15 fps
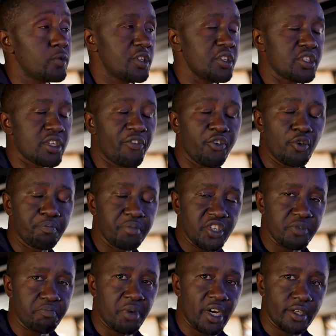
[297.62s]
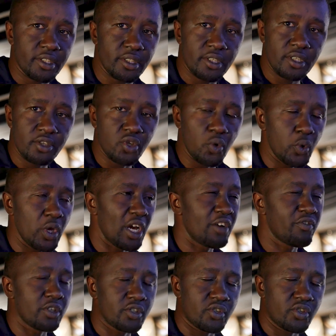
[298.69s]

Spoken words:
It's a 4-piece band. So we have a